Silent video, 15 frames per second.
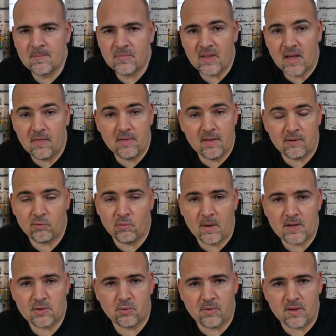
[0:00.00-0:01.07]
then this will
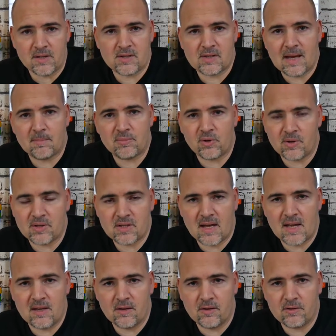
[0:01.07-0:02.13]
make sure that a snapshot is
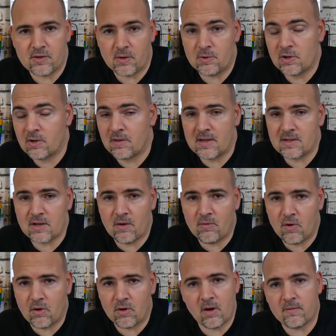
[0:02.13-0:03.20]
taken, so should things go
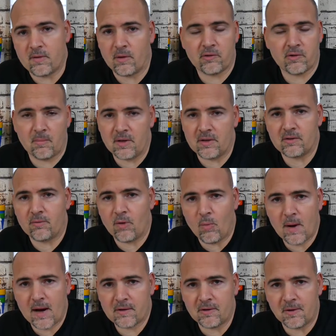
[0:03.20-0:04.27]
wrong, I've got something to roll
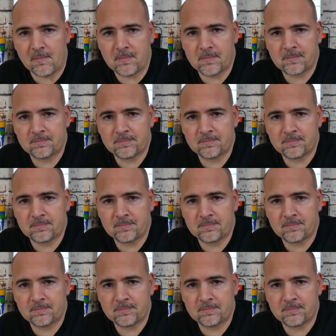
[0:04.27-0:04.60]
back to.